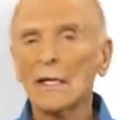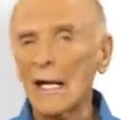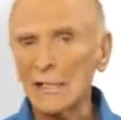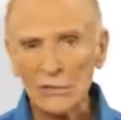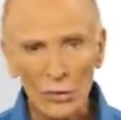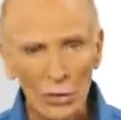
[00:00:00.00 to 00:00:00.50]

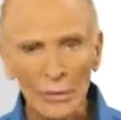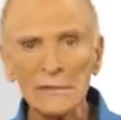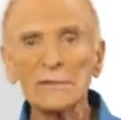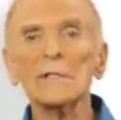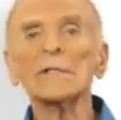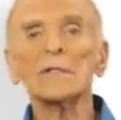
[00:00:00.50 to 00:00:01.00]
As
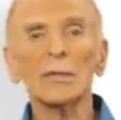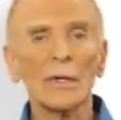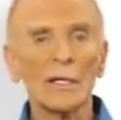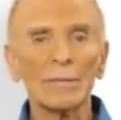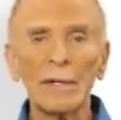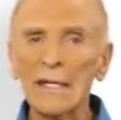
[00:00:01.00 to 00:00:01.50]
always, you
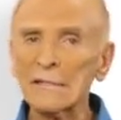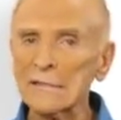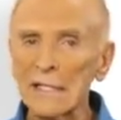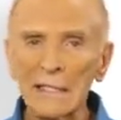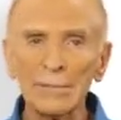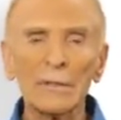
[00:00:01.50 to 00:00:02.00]
want to pass
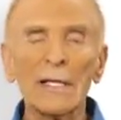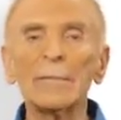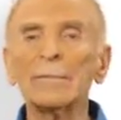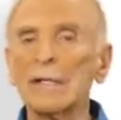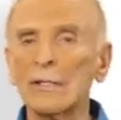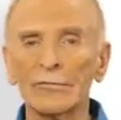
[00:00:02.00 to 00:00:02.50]
any
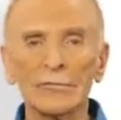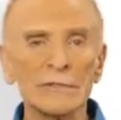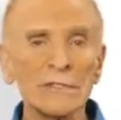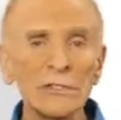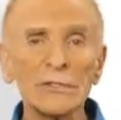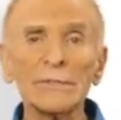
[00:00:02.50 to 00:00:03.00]
plan by your
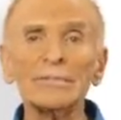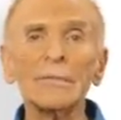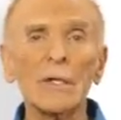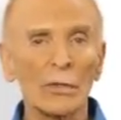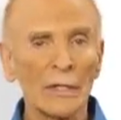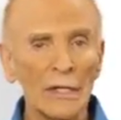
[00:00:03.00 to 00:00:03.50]
physician
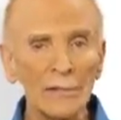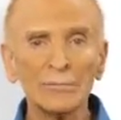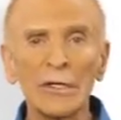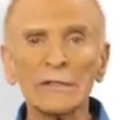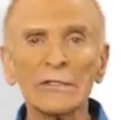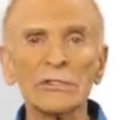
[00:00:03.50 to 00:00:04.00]
or health
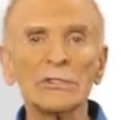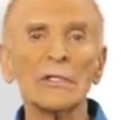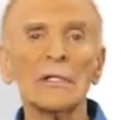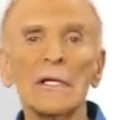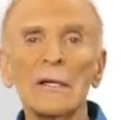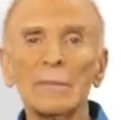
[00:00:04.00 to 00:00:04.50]

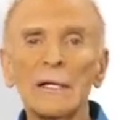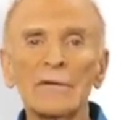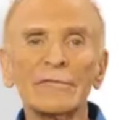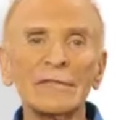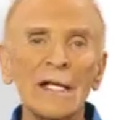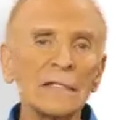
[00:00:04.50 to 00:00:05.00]
practitioner, but
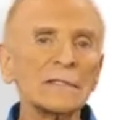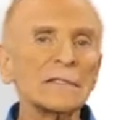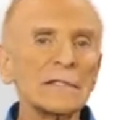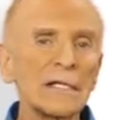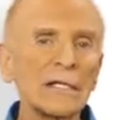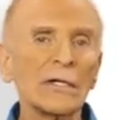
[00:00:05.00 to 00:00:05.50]
I've yet
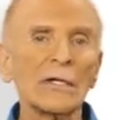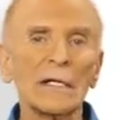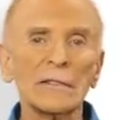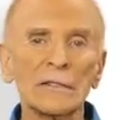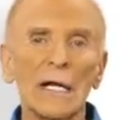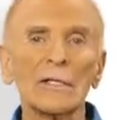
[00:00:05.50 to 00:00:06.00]
to hear
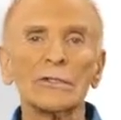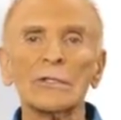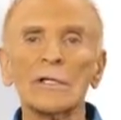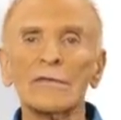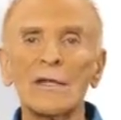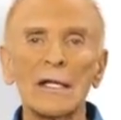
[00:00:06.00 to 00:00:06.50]
a doctor
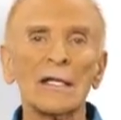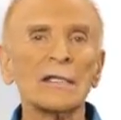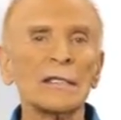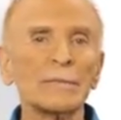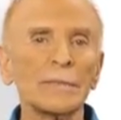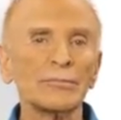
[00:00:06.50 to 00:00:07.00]
give
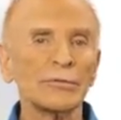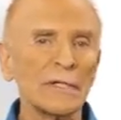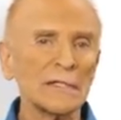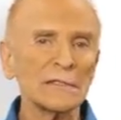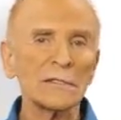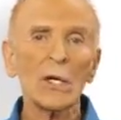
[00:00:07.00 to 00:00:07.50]
anything but
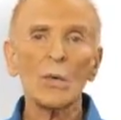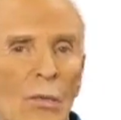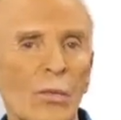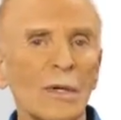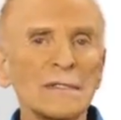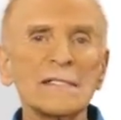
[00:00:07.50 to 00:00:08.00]
praise
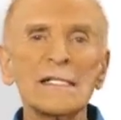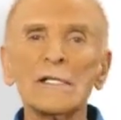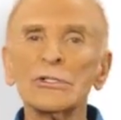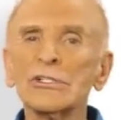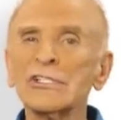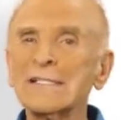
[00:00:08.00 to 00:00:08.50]
once
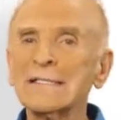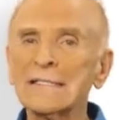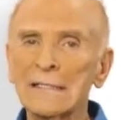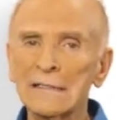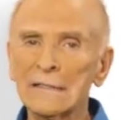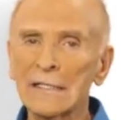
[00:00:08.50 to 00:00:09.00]
he or she
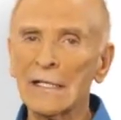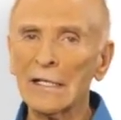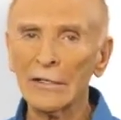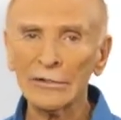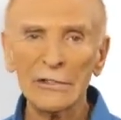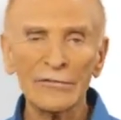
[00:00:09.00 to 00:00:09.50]
sees the
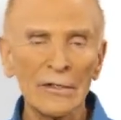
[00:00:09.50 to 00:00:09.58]
healthy